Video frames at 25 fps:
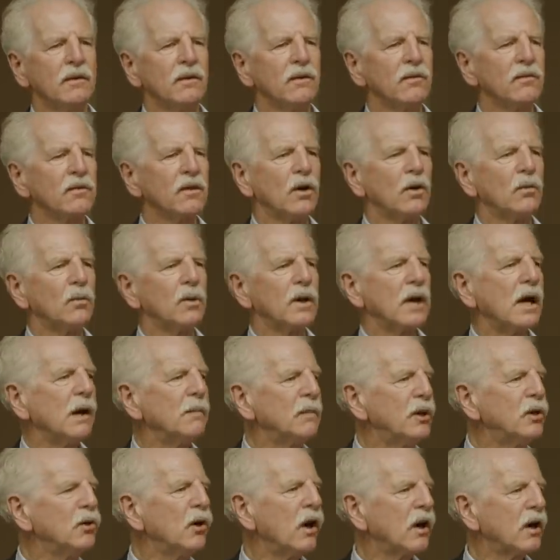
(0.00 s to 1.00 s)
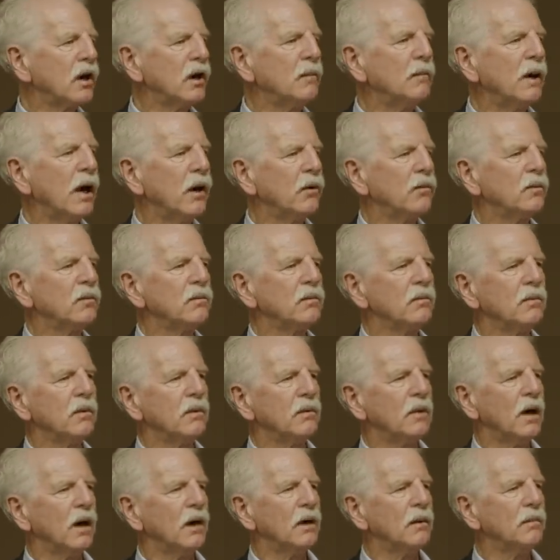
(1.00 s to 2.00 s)
So what I'll be talking about
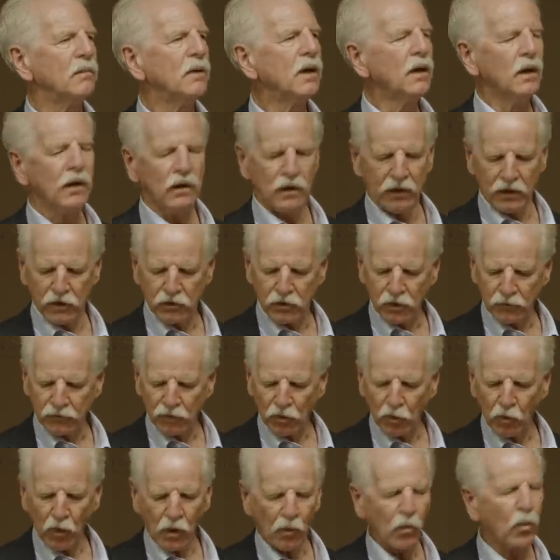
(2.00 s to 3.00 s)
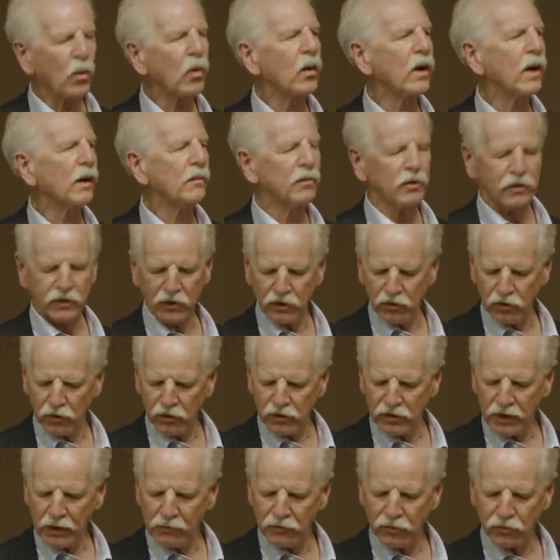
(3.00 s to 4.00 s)
uh, in terms of what we're able to do,
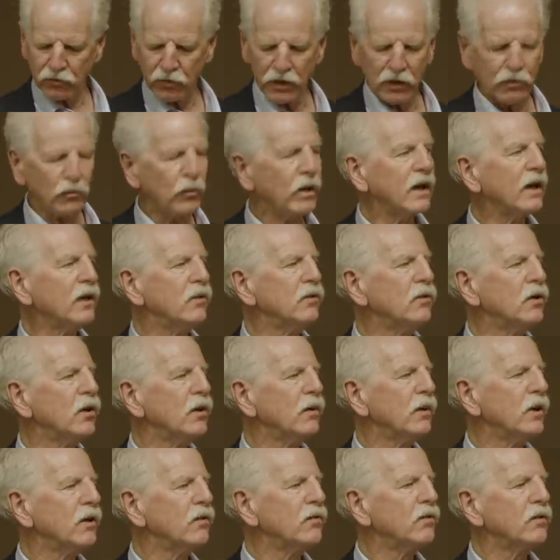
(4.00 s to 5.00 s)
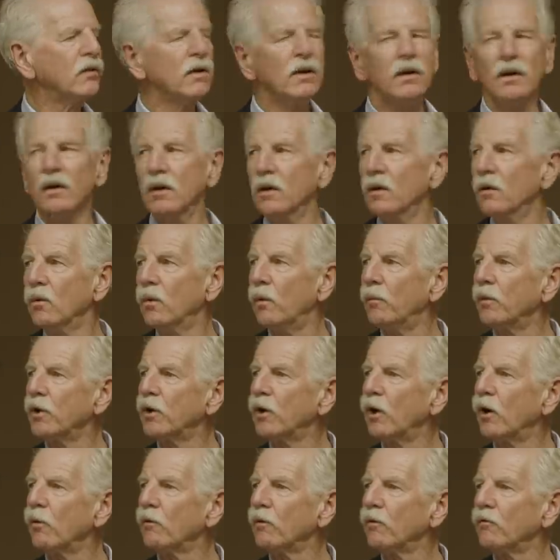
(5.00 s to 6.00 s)
demonstrate we can do is what we
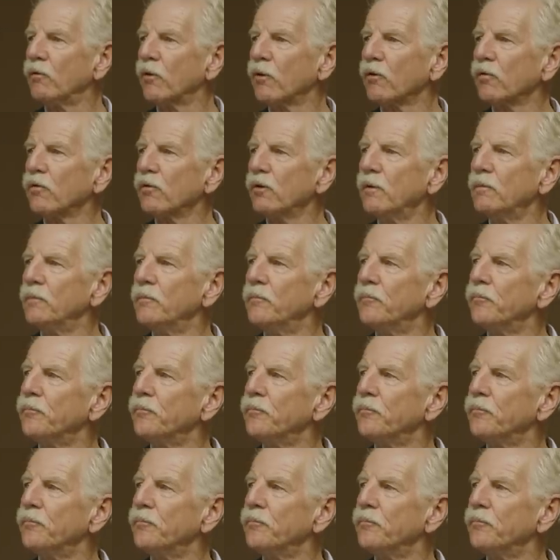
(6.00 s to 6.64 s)
call reversal.